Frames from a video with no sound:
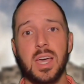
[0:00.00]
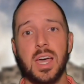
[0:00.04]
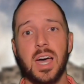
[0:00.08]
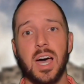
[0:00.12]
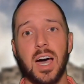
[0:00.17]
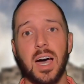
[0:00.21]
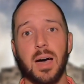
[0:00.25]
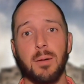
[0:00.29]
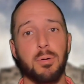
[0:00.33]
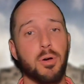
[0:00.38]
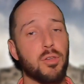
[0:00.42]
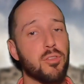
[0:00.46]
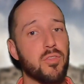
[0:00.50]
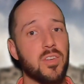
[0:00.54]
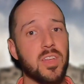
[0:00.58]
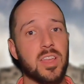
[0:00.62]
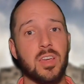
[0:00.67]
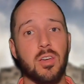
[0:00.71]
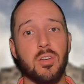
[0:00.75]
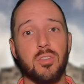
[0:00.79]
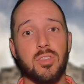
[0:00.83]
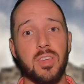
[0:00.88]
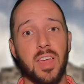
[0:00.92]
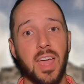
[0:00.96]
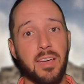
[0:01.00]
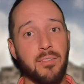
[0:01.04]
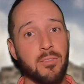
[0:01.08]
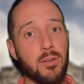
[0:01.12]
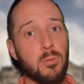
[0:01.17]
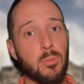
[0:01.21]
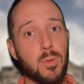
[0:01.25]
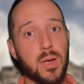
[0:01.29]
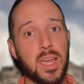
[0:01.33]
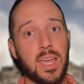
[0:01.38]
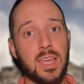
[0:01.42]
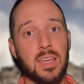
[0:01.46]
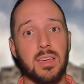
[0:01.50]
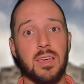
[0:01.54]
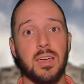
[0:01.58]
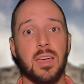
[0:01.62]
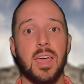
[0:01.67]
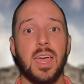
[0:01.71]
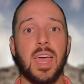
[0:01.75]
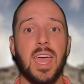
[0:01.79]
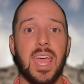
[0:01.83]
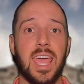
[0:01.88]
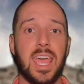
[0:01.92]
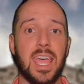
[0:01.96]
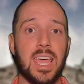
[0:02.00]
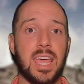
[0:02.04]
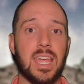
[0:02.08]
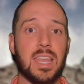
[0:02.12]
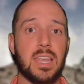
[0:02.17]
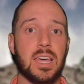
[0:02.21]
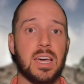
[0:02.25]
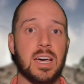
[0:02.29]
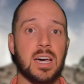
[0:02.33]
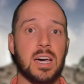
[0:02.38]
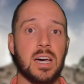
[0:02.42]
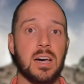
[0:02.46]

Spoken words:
I post videos every week and